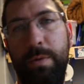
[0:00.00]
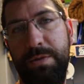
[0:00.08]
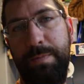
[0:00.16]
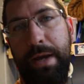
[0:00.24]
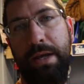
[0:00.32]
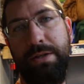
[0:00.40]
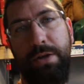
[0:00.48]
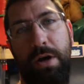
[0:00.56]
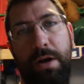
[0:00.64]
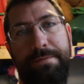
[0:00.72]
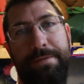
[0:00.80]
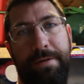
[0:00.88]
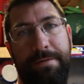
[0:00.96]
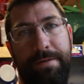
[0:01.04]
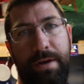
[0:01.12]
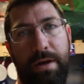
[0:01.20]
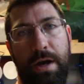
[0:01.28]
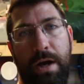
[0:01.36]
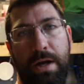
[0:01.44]
was based off
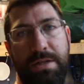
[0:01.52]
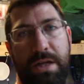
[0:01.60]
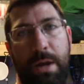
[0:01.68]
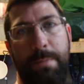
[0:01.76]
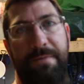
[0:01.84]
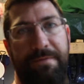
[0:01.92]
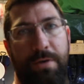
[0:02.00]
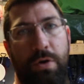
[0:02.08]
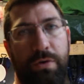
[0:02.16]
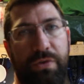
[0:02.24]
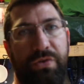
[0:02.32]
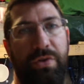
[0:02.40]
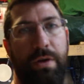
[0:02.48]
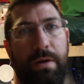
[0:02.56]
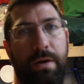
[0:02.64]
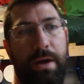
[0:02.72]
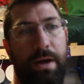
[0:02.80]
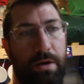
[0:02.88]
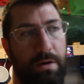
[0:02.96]
of uh, Skip Volk's
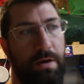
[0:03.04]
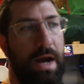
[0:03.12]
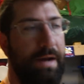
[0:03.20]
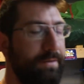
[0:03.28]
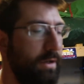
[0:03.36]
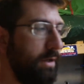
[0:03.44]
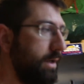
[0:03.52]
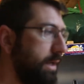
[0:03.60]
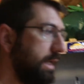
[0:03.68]
aircraft.